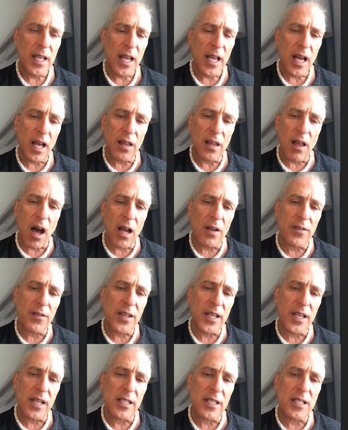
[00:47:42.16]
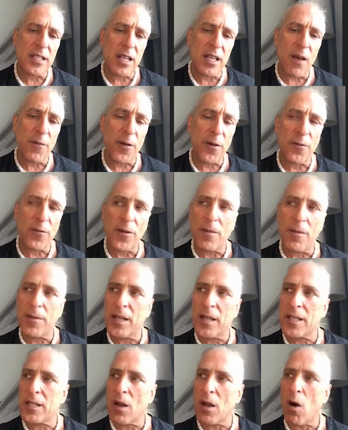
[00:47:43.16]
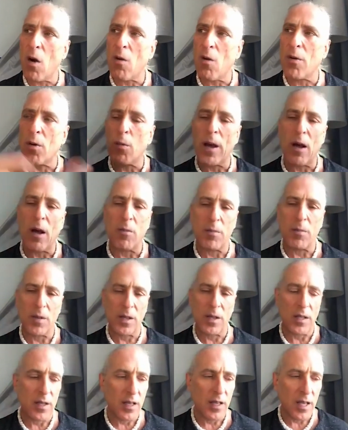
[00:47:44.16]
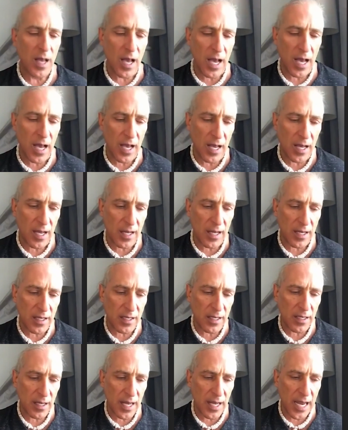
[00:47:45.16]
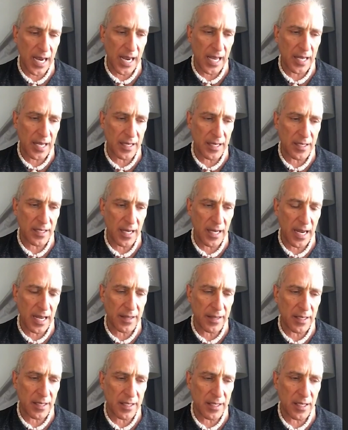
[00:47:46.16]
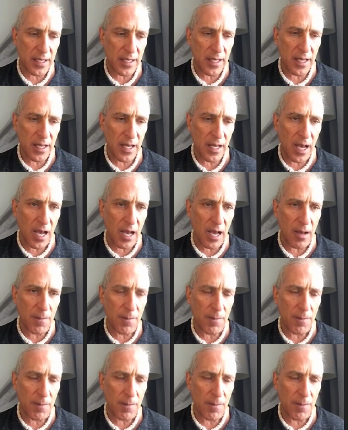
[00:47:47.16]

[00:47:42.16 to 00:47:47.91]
lot of kids suffer from this overwhelm and this, I